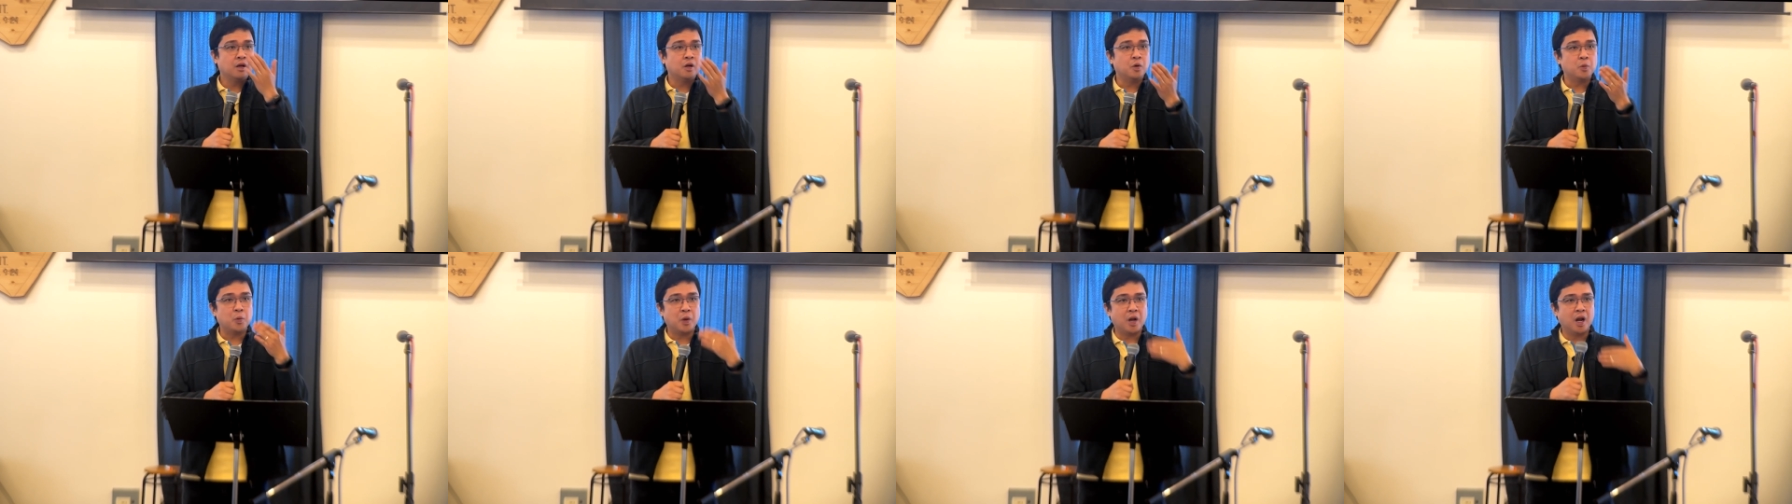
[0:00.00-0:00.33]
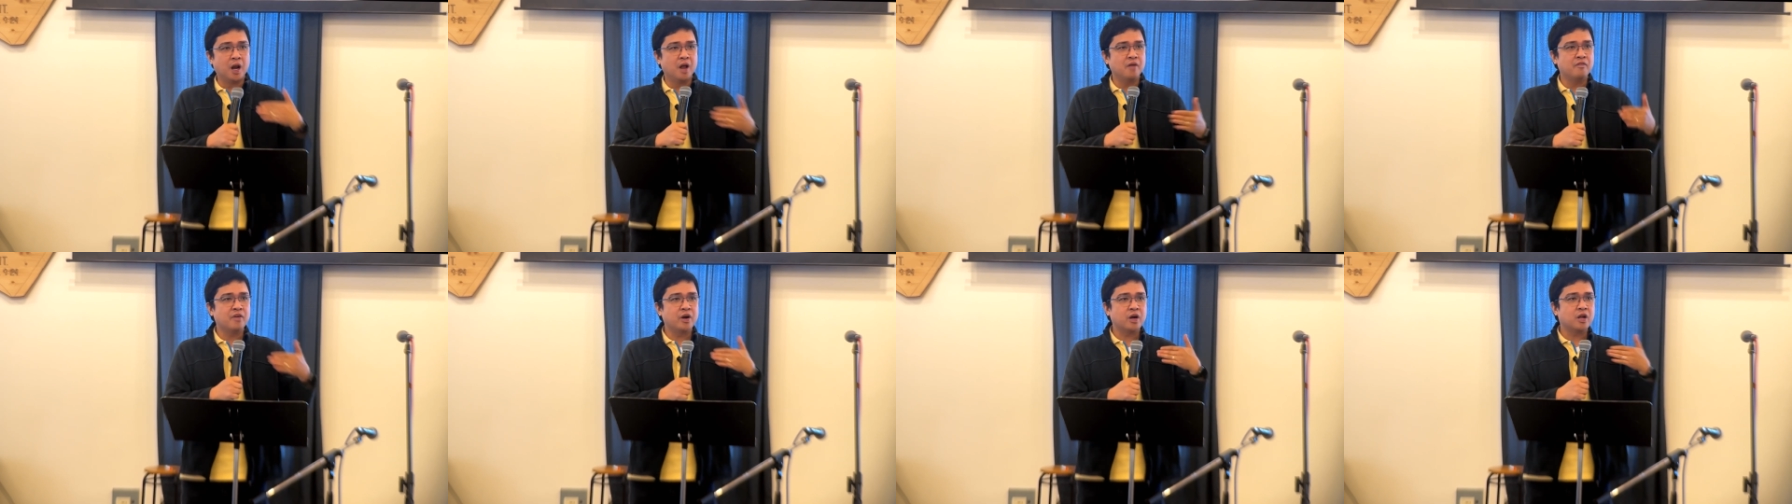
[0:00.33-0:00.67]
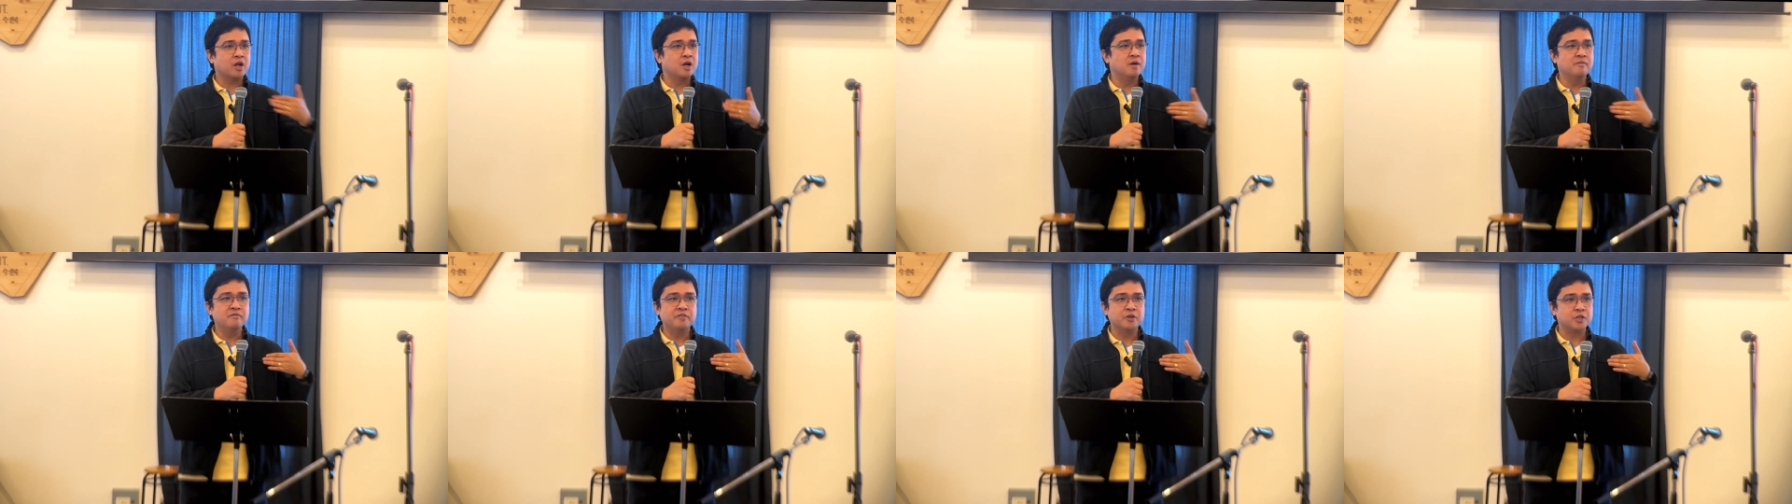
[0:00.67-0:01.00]
We love our
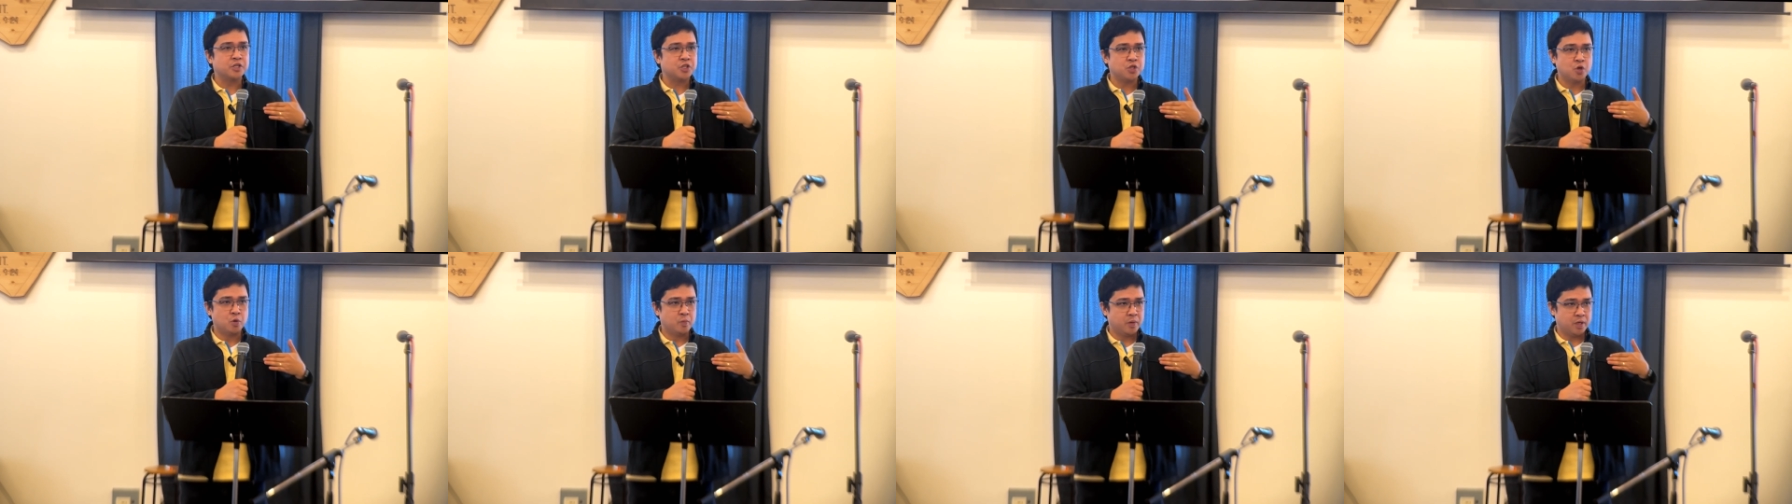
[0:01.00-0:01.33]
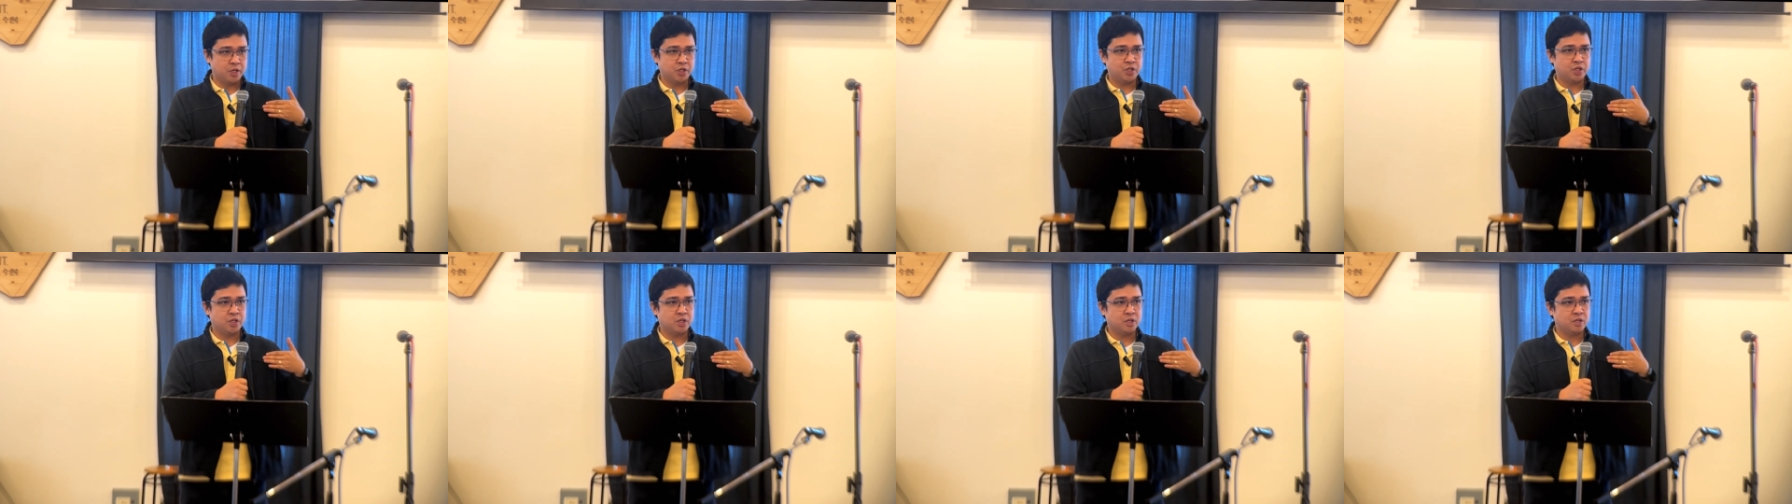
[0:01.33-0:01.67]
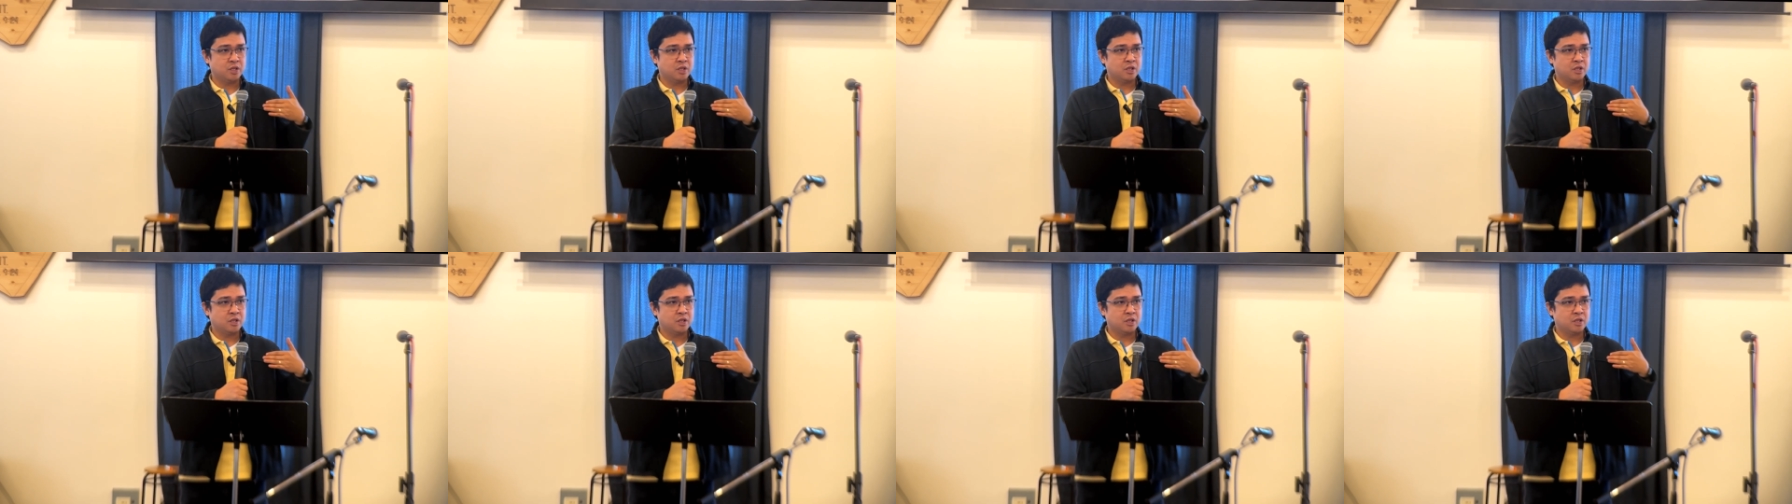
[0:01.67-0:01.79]
comfort so much